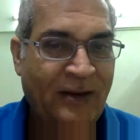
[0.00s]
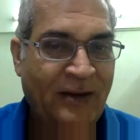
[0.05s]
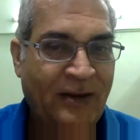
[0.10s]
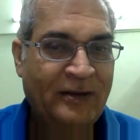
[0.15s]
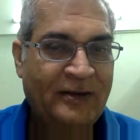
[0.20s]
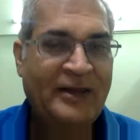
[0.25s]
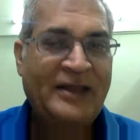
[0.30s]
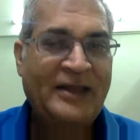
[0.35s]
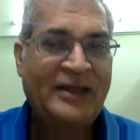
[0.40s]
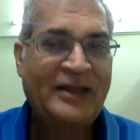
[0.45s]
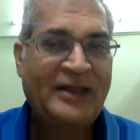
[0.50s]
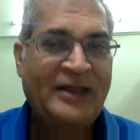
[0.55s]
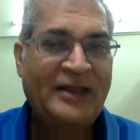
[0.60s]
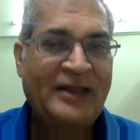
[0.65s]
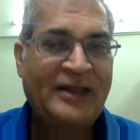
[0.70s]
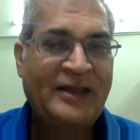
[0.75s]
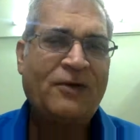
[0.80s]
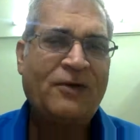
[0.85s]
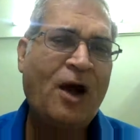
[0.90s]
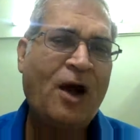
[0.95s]
Let's
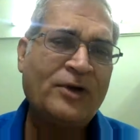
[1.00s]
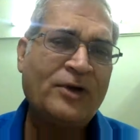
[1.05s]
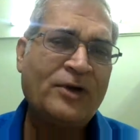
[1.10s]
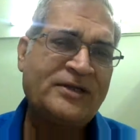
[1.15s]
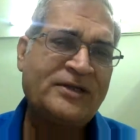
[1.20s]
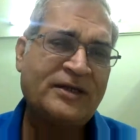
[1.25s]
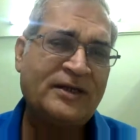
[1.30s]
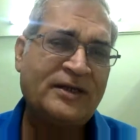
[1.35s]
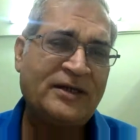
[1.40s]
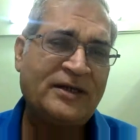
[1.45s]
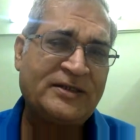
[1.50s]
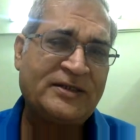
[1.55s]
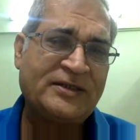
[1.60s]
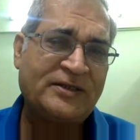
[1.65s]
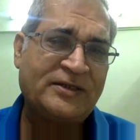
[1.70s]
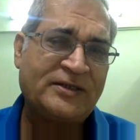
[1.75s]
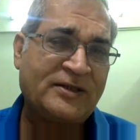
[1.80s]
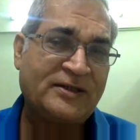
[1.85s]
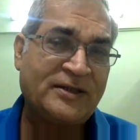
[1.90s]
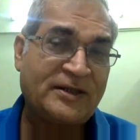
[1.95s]
take, how does a real estate
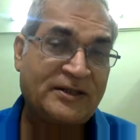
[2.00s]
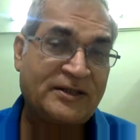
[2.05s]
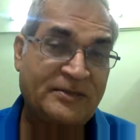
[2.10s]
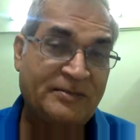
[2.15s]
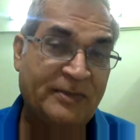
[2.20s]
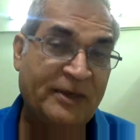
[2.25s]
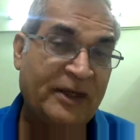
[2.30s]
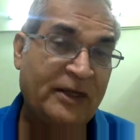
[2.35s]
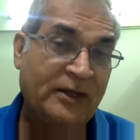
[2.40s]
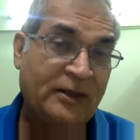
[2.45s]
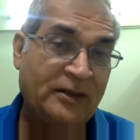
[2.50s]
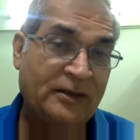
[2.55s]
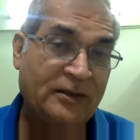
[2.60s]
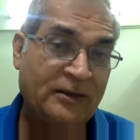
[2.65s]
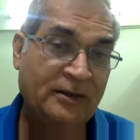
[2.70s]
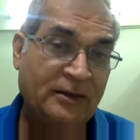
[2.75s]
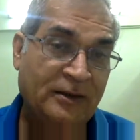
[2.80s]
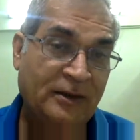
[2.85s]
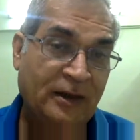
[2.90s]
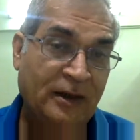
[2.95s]
transaction begin?
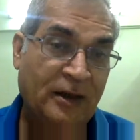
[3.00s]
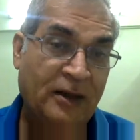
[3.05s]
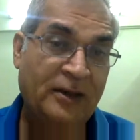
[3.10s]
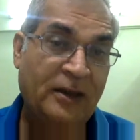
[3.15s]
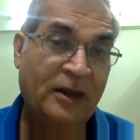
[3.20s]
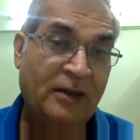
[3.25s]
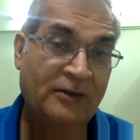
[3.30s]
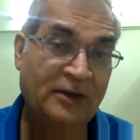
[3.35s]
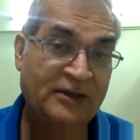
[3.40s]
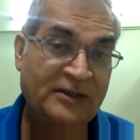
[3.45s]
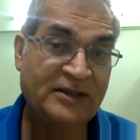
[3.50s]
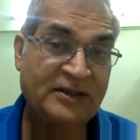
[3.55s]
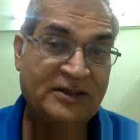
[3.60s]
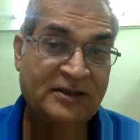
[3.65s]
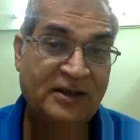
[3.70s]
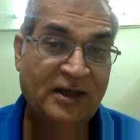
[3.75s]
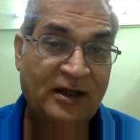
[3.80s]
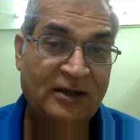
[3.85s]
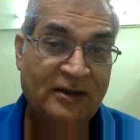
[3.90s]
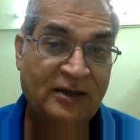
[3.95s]
And how does it
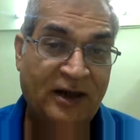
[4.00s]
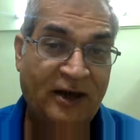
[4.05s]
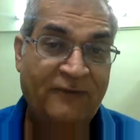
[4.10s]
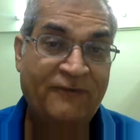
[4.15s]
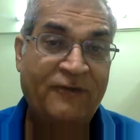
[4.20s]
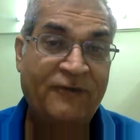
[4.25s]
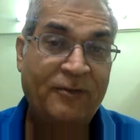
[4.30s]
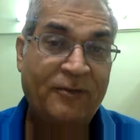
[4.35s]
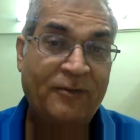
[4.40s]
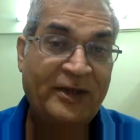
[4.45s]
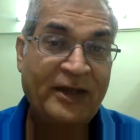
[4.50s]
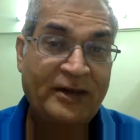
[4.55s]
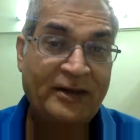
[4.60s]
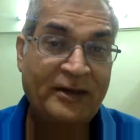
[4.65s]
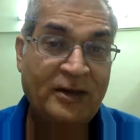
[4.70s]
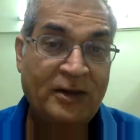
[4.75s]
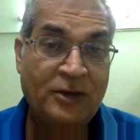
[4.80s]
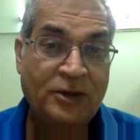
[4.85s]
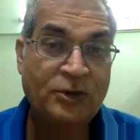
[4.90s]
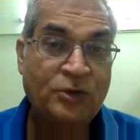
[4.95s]
start? And from there,
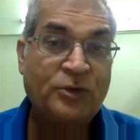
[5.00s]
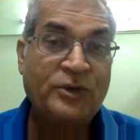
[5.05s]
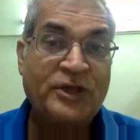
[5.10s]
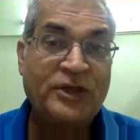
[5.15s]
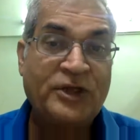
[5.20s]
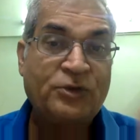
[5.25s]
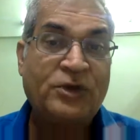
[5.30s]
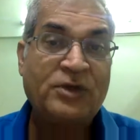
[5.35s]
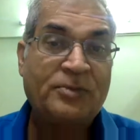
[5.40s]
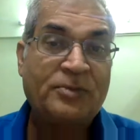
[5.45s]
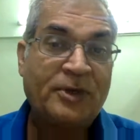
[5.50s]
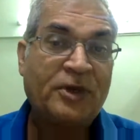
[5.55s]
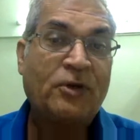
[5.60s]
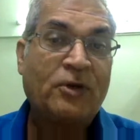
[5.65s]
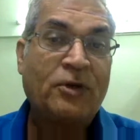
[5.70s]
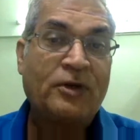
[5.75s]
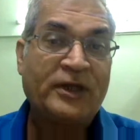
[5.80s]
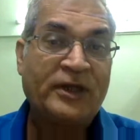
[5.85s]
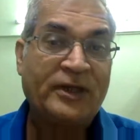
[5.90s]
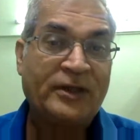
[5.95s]
you need to keep
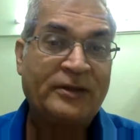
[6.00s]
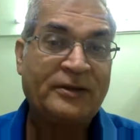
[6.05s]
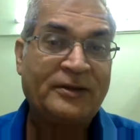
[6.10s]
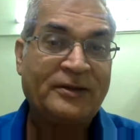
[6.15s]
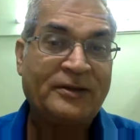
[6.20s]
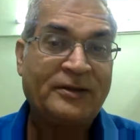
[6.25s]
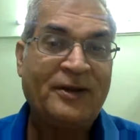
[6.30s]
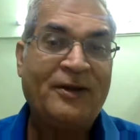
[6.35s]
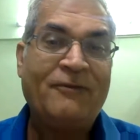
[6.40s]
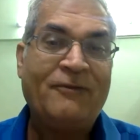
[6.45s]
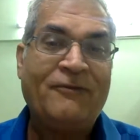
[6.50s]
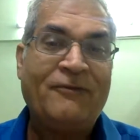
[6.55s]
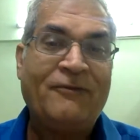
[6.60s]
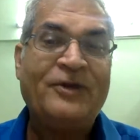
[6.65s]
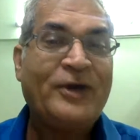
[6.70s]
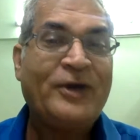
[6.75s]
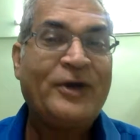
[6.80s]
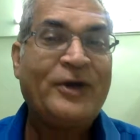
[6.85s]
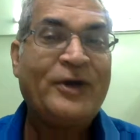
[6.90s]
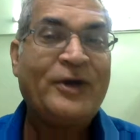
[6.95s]
recording it. Well, you
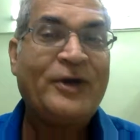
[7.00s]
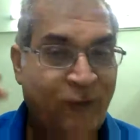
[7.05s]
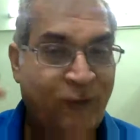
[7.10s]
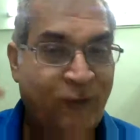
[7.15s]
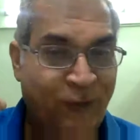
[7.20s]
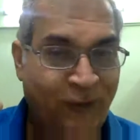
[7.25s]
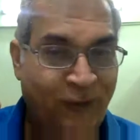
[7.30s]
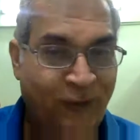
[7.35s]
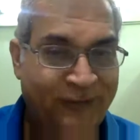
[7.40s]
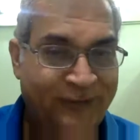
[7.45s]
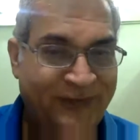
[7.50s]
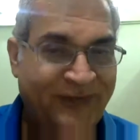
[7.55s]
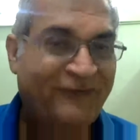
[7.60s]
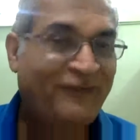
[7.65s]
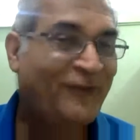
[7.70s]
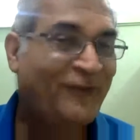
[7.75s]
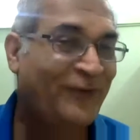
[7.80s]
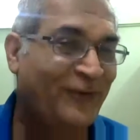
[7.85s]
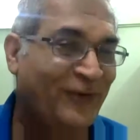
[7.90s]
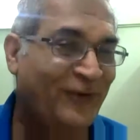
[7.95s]
get a phone call. The
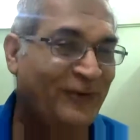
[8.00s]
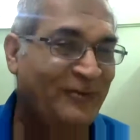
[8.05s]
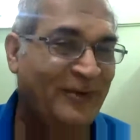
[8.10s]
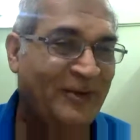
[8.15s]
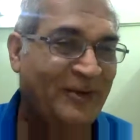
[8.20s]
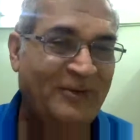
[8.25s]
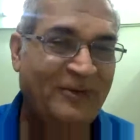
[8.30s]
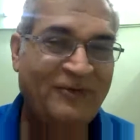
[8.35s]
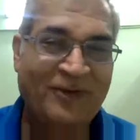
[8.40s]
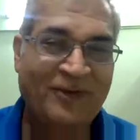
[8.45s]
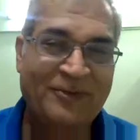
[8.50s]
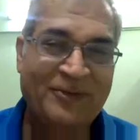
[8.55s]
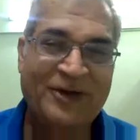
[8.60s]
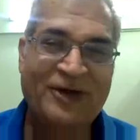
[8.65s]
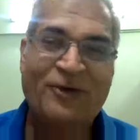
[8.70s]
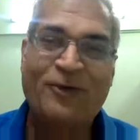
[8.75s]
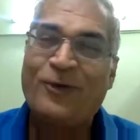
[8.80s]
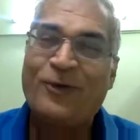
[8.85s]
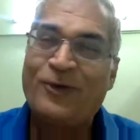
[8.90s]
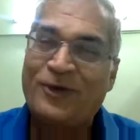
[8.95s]
phone call may be from an
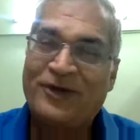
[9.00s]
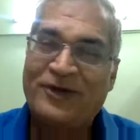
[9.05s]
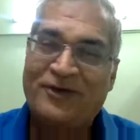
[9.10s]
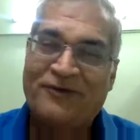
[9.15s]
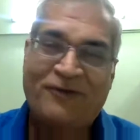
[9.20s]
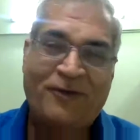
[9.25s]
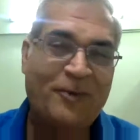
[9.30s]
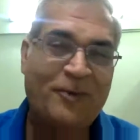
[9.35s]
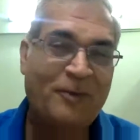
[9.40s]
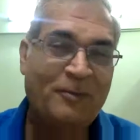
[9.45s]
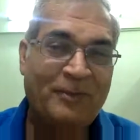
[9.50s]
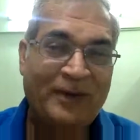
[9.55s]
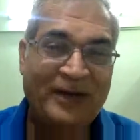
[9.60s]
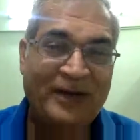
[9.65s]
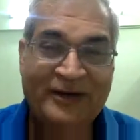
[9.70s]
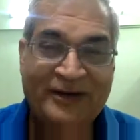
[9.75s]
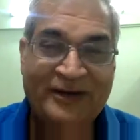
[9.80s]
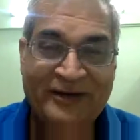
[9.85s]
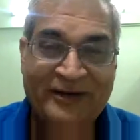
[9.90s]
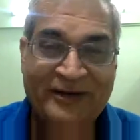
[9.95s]
owner, from a
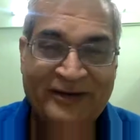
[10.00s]
builder,